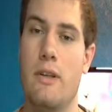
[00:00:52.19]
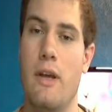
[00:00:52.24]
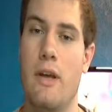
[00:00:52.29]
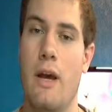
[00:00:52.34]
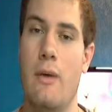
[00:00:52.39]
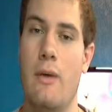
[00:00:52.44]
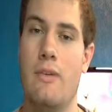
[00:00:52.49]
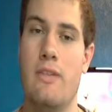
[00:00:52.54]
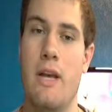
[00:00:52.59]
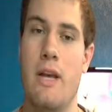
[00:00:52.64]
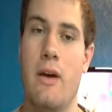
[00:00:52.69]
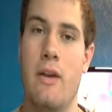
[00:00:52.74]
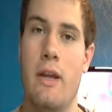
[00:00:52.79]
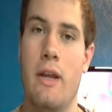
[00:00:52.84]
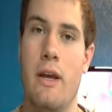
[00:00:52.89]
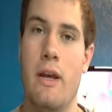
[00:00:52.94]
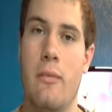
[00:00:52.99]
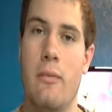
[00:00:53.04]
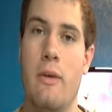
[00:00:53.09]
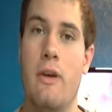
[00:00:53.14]
was out
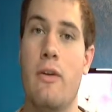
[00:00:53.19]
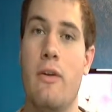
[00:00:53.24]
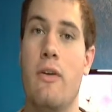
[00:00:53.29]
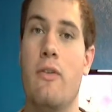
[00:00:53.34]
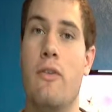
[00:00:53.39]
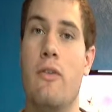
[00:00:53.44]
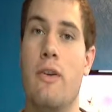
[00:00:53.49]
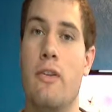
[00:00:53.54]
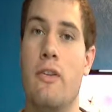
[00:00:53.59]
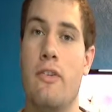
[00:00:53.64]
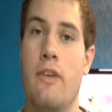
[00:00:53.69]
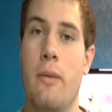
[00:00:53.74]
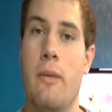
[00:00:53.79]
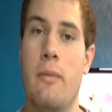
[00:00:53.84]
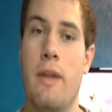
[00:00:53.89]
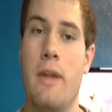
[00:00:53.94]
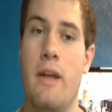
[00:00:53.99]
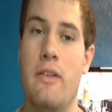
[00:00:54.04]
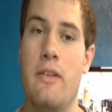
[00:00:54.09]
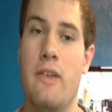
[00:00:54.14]
at my girlfriend's
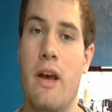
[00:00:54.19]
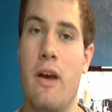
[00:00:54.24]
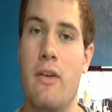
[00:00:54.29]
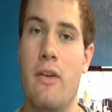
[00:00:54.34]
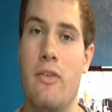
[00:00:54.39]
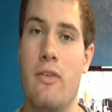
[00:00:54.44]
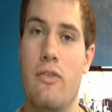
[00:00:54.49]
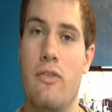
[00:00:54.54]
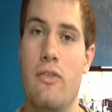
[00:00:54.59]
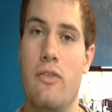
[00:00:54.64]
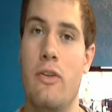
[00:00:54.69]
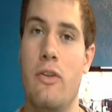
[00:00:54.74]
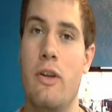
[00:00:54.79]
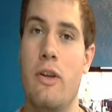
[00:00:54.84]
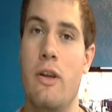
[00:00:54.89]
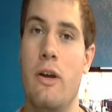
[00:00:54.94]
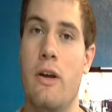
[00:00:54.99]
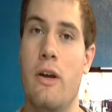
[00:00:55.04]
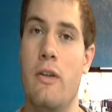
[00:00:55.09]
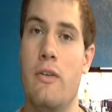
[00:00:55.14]
stepdad's house shooting
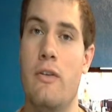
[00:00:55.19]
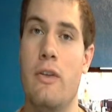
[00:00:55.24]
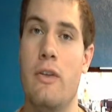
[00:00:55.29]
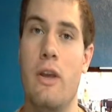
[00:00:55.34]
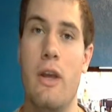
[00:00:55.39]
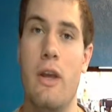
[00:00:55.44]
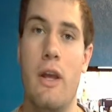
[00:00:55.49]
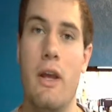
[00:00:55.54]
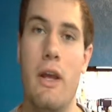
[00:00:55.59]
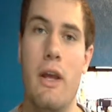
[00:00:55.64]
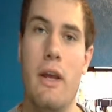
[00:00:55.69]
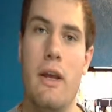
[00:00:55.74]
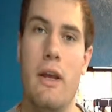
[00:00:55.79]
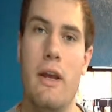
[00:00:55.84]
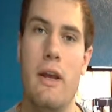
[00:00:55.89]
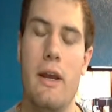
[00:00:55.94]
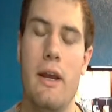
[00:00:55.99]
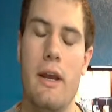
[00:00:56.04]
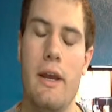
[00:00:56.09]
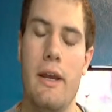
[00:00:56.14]
guns,
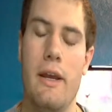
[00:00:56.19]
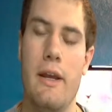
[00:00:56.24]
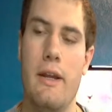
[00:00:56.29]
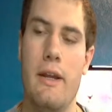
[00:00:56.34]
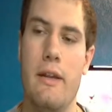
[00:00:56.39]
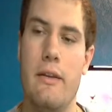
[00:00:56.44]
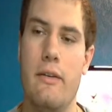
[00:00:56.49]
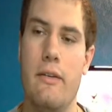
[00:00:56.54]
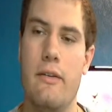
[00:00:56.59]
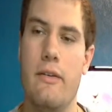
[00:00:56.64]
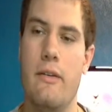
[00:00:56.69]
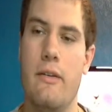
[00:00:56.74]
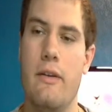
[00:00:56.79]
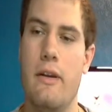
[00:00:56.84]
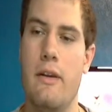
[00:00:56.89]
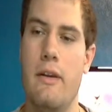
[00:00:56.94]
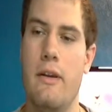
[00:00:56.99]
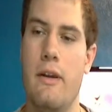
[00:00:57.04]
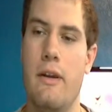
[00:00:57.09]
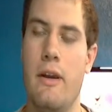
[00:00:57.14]
and
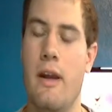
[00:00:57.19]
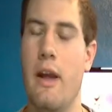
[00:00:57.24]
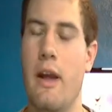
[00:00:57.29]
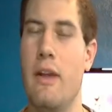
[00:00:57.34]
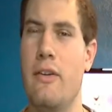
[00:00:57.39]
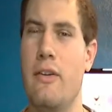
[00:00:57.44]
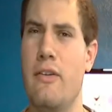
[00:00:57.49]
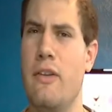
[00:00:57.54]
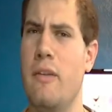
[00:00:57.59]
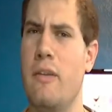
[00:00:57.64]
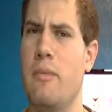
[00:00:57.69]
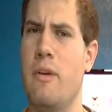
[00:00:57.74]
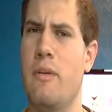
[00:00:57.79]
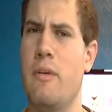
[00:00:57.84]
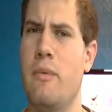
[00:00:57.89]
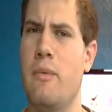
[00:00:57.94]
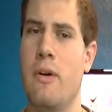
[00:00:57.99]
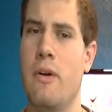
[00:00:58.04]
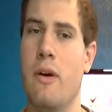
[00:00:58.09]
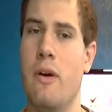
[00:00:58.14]
it kind of just hit me
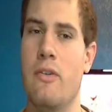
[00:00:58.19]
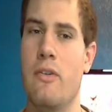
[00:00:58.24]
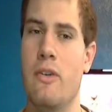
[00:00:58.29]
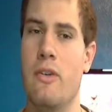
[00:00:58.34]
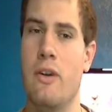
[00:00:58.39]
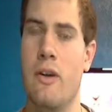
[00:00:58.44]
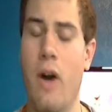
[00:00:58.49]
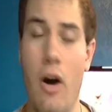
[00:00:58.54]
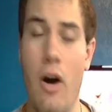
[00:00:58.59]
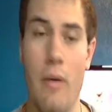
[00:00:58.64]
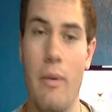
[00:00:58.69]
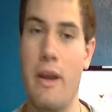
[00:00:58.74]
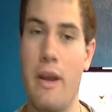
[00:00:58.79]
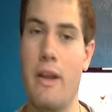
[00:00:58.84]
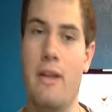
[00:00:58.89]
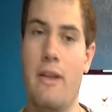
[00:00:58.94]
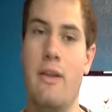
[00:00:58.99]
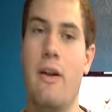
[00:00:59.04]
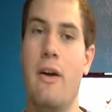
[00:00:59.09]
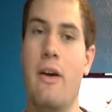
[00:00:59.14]
where I was like, oh
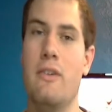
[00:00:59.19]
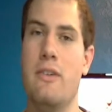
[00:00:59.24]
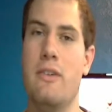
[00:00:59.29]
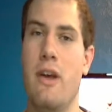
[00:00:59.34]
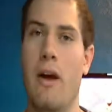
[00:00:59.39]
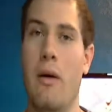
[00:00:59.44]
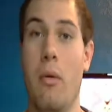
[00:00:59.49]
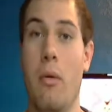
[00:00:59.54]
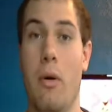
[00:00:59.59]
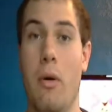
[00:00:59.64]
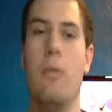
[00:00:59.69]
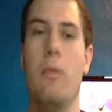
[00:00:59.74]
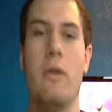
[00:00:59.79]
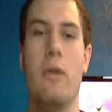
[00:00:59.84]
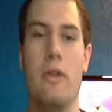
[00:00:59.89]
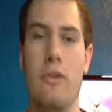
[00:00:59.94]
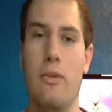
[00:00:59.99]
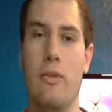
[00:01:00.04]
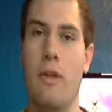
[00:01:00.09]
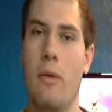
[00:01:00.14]
man, I want
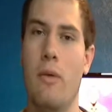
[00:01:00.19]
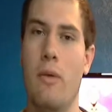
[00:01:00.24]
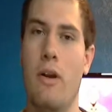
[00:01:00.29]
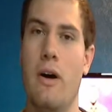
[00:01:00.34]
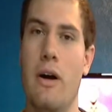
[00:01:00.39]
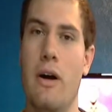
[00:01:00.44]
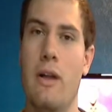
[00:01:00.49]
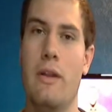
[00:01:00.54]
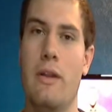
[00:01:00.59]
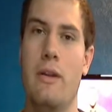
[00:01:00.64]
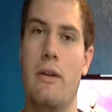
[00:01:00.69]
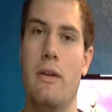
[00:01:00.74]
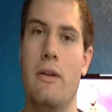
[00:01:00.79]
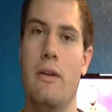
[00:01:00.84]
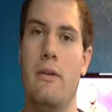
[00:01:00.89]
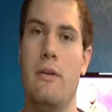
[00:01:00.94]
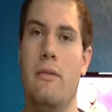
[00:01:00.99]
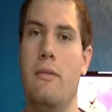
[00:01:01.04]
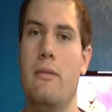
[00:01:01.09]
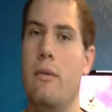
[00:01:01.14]
to do that. I want to hunt,
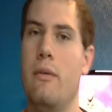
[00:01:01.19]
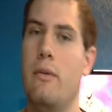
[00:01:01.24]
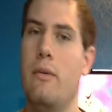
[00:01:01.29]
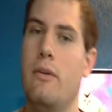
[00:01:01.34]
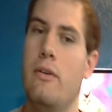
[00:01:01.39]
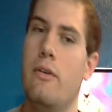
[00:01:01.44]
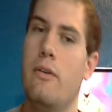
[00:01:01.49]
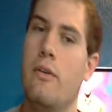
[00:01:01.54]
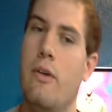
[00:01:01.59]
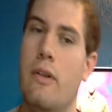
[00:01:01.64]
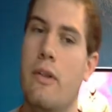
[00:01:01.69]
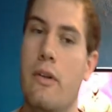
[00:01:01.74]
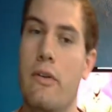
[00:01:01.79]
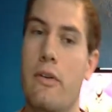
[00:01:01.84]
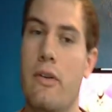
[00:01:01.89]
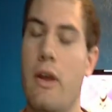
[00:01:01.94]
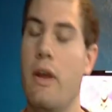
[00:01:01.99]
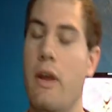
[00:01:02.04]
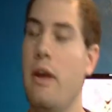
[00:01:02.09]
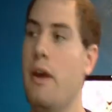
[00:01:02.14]
I want to do all
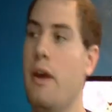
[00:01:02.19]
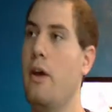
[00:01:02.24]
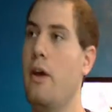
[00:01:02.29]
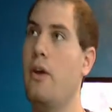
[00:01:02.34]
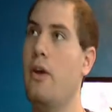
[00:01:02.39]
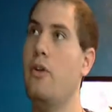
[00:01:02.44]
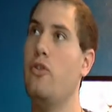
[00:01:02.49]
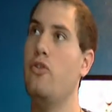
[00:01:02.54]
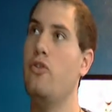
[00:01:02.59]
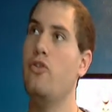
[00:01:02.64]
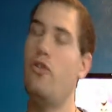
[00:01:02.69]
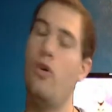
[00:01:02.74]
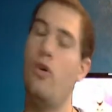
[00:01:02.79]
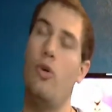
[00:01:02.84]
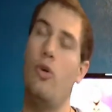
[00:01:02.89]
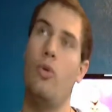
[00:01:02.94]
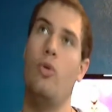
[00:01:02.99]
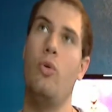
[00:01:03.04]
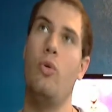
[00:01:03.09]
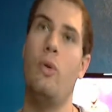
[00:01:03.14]
this.
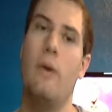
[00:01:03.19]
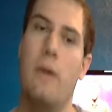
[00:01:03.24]
So